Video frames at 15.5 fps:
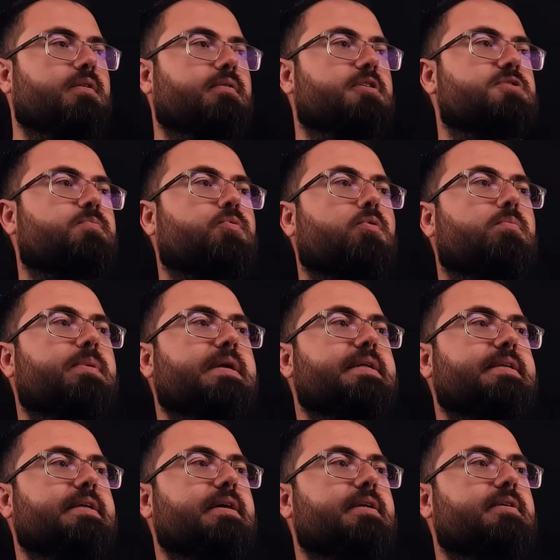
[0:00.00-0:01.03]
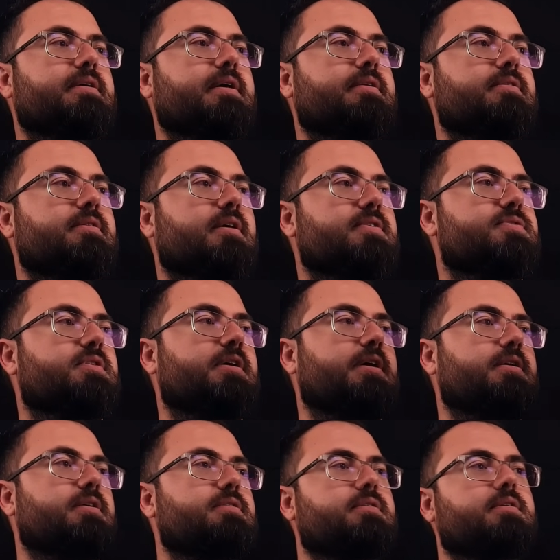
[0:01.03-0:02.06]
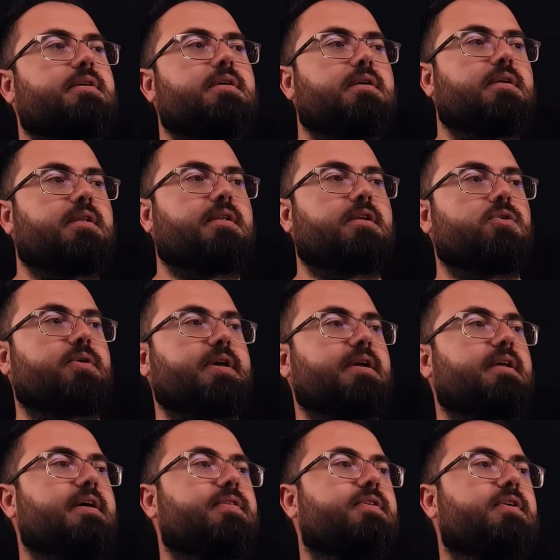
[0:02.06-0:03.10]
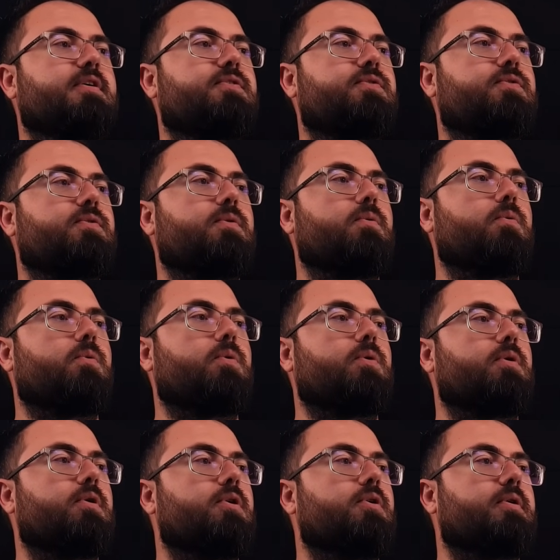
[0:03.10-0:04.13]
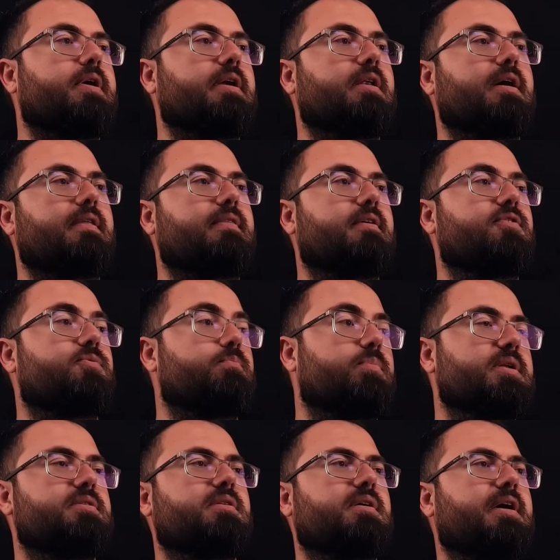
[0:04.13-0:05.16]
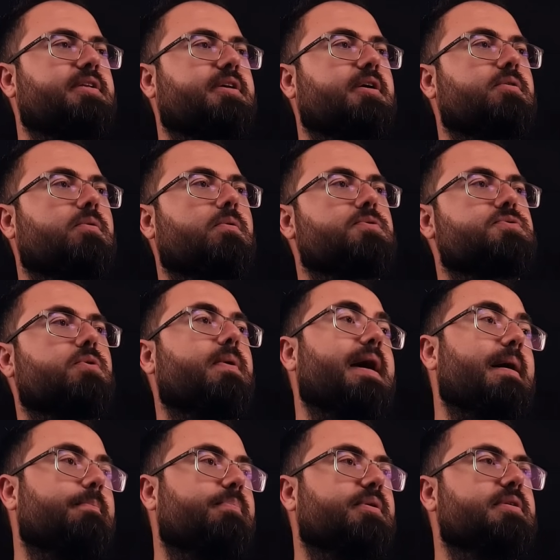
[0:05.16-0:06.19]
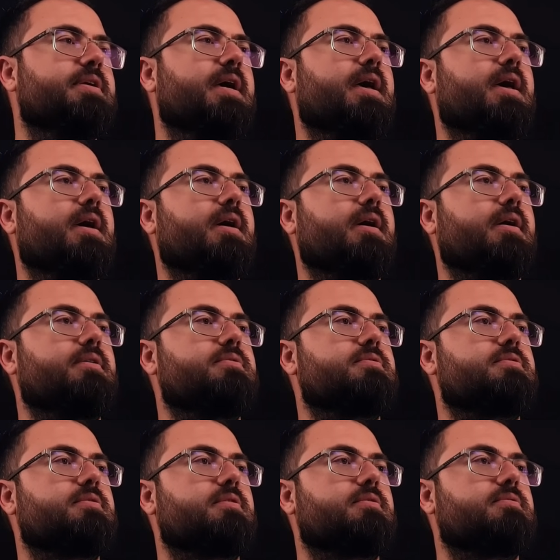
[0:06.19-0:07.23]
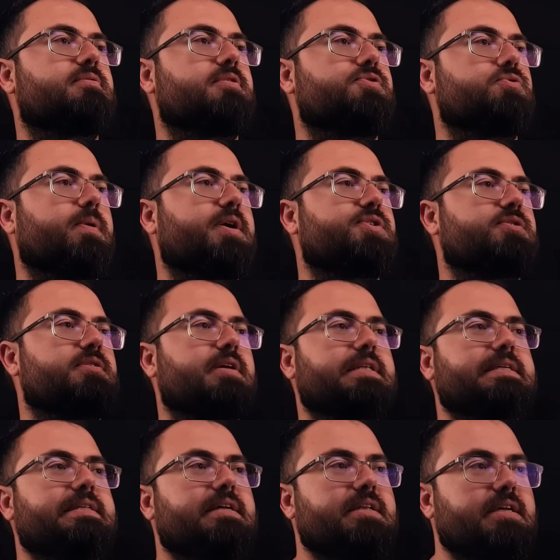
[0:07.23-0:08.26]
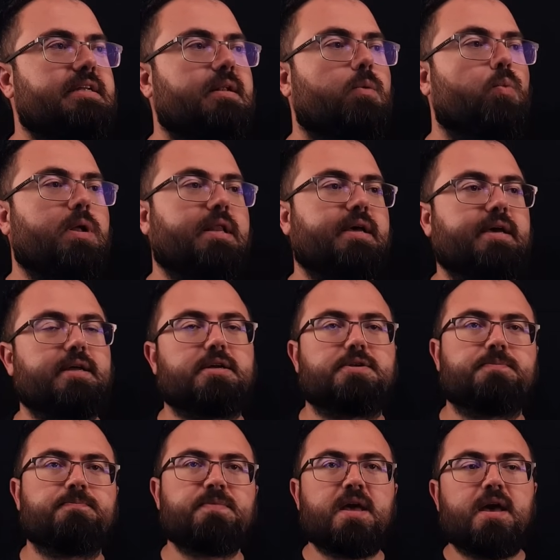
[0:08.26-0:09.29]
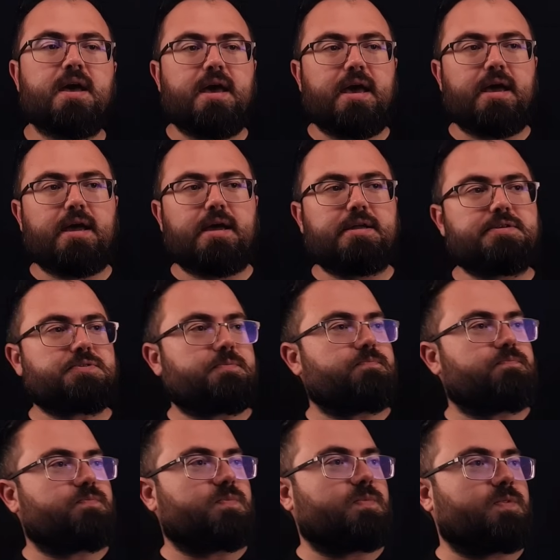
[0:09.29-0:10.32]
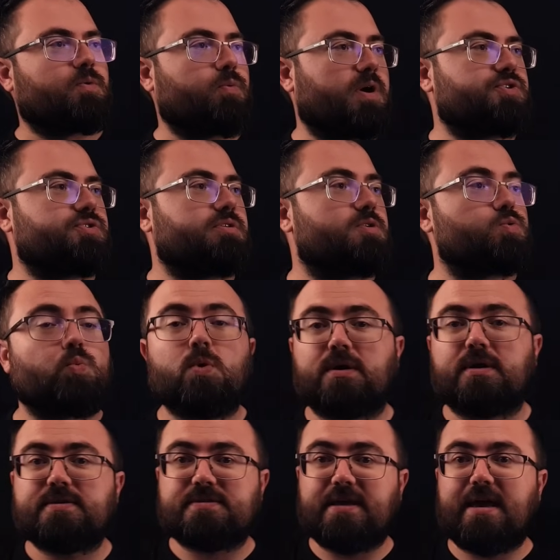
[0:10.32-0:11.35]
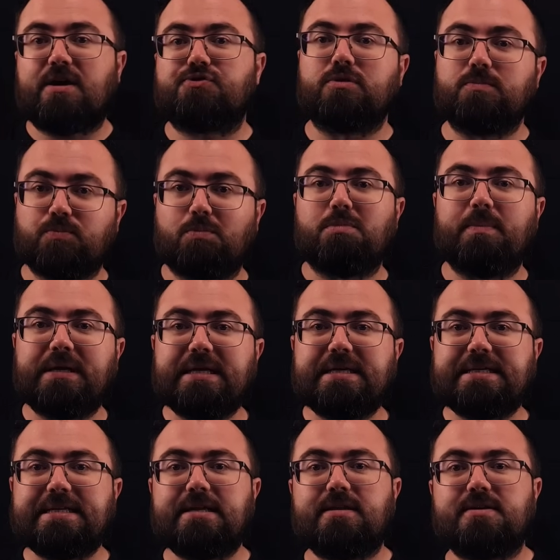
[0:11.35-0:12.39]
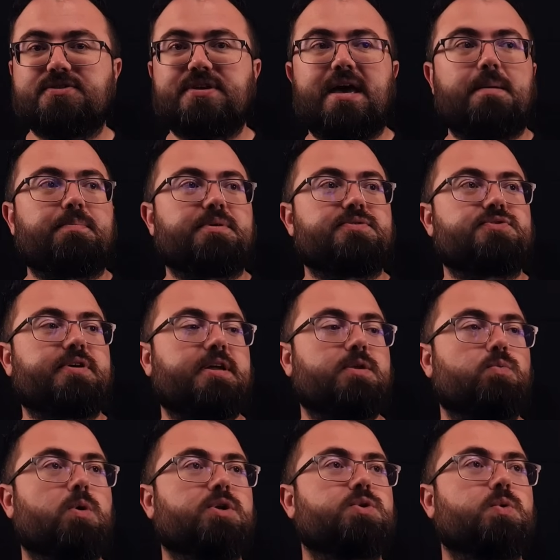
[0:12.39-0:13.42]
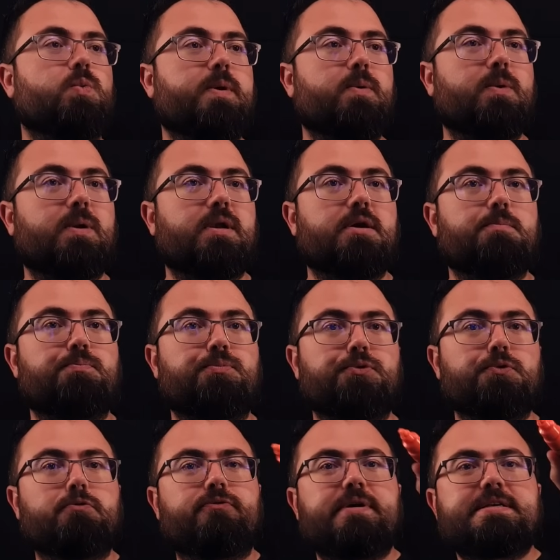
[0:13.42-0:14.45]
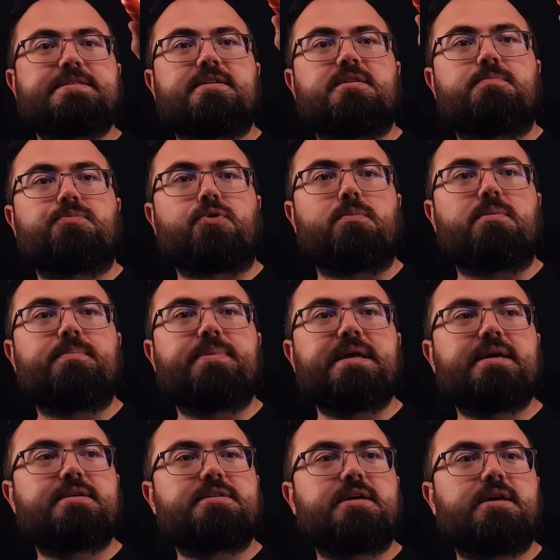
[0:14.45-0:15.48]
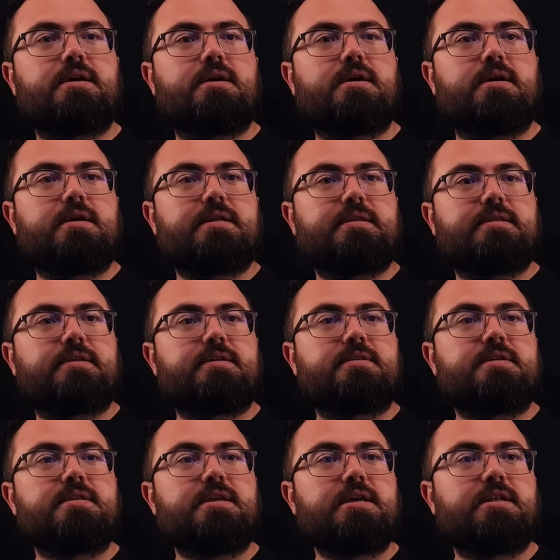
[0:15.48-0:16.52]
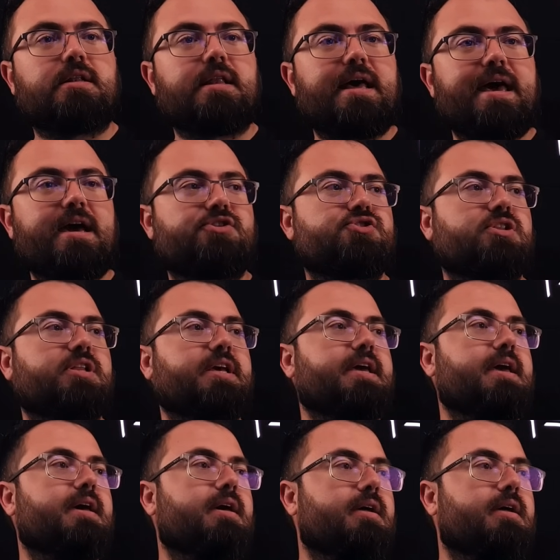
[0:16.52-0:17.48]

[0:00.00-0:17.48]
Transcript: There's a probability that it doesn't hit it, looking like this or looking like this, but it can also happen in certain situation that the needle will hit it. And the question is, what is the actual probability that this happens? And what we will prove is that the probability that the needle actually